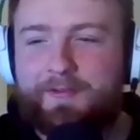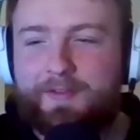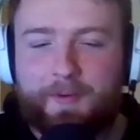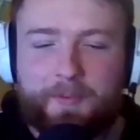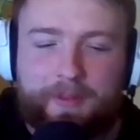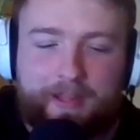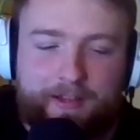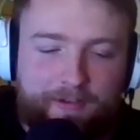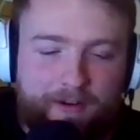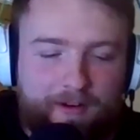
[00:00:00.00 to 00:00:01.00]
everyone, when they're
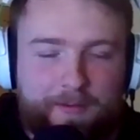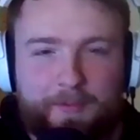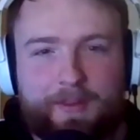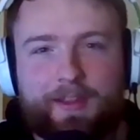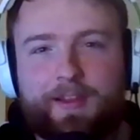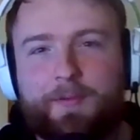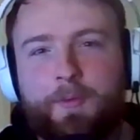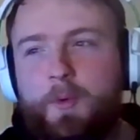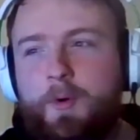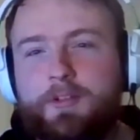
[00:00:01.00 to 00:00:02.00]
growing up, when they're
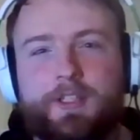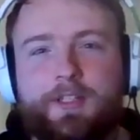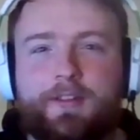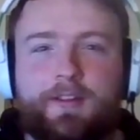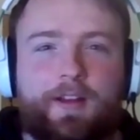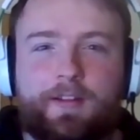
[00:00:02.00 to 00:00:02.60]
watching,